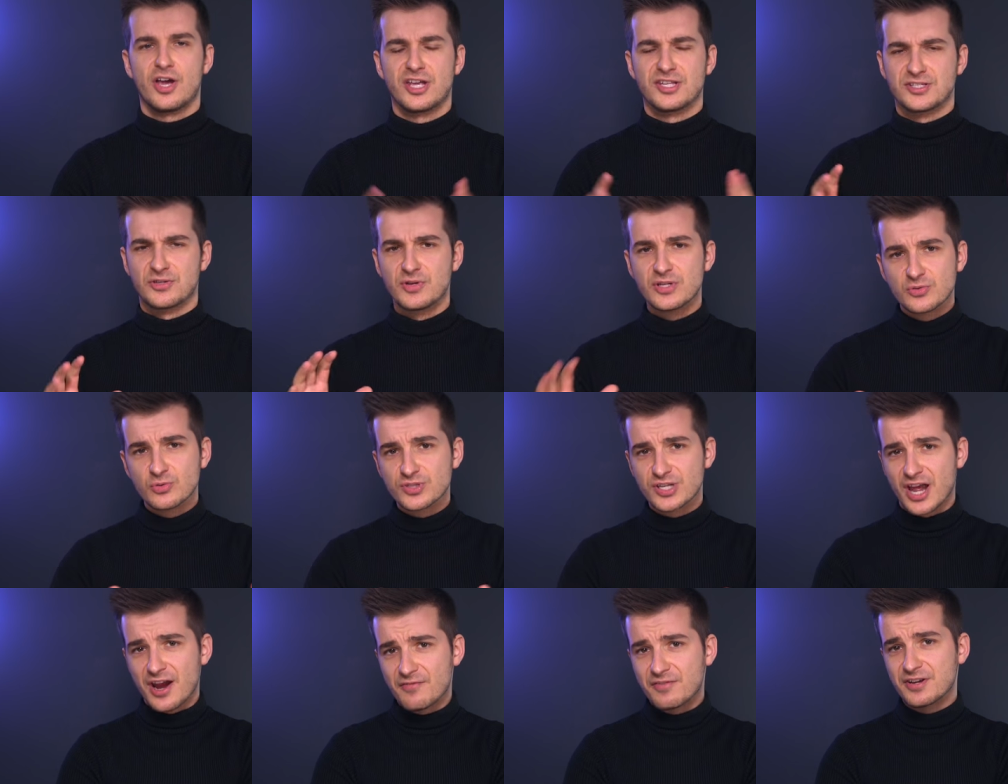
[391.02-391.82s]
Okay, so this
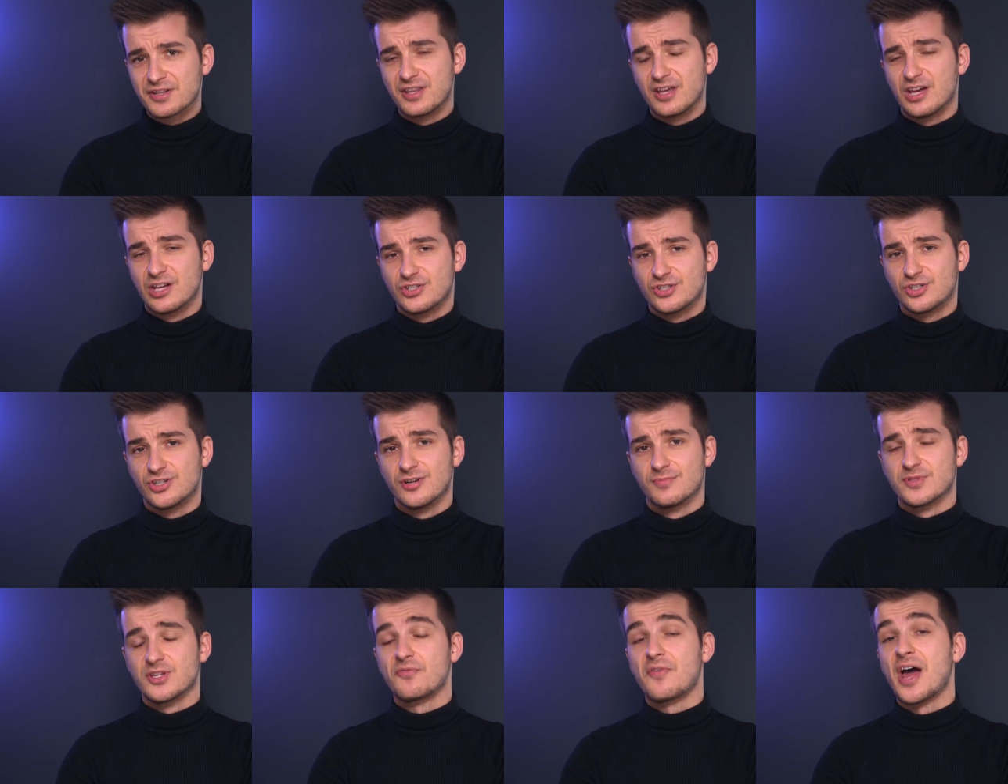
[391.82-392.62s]
was everything in
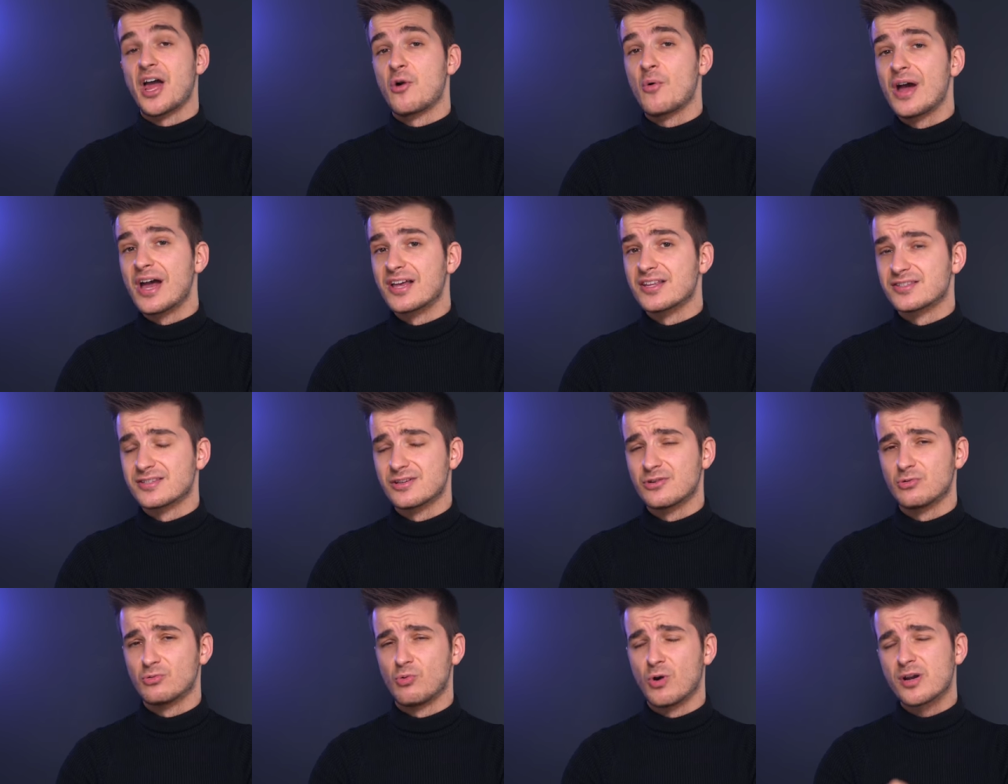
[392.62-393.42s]
terms of iOS. So
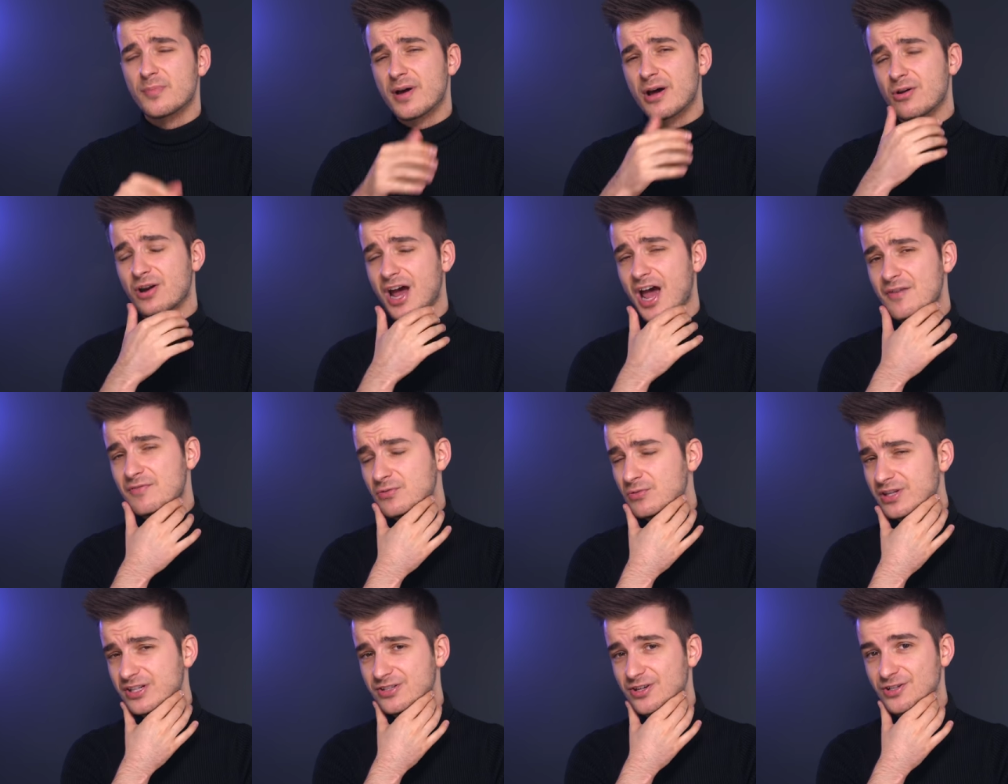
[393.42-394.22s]
what about, I haven't
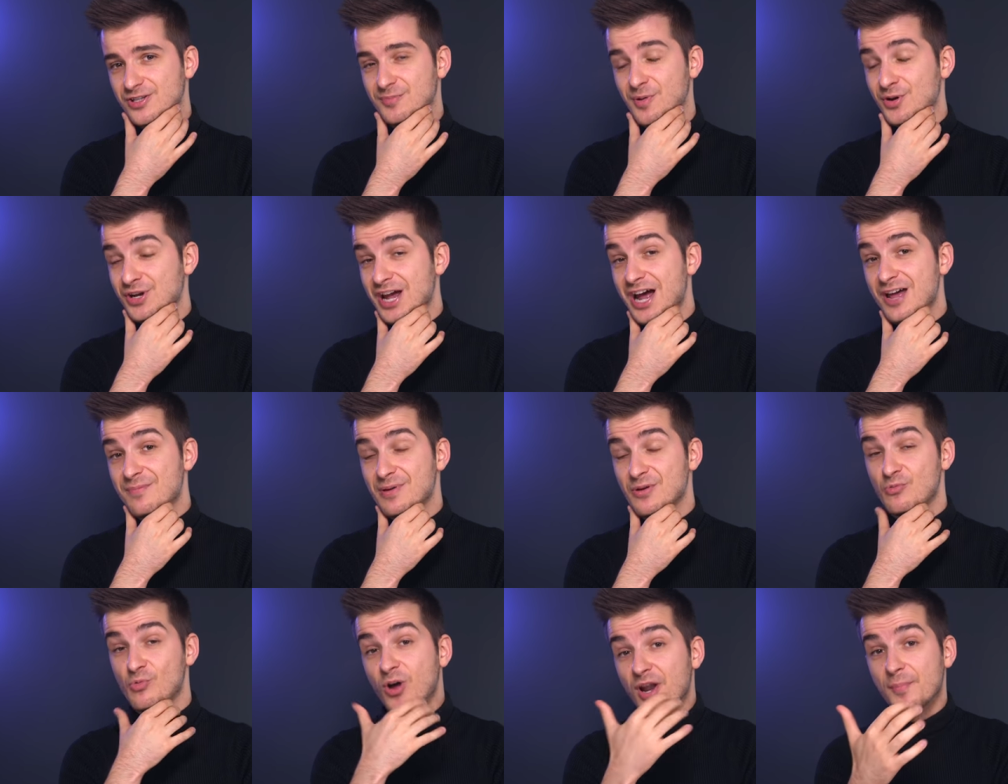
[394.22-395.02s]
really talked about the
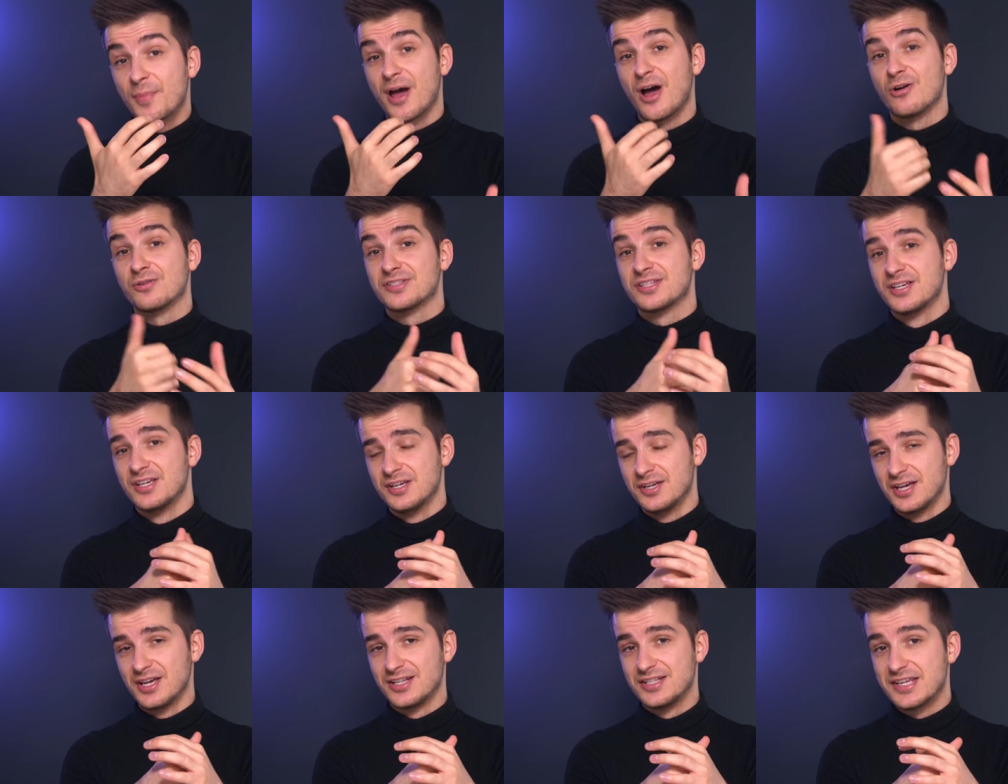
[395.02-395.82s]
iPad, what about
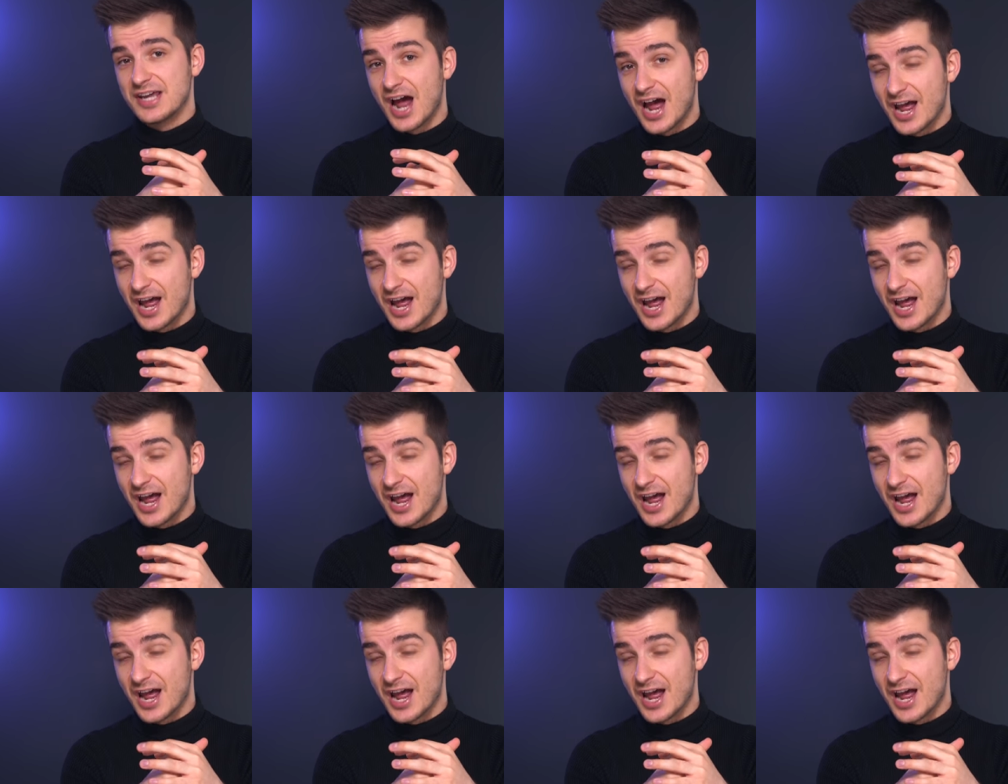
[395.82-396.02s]
the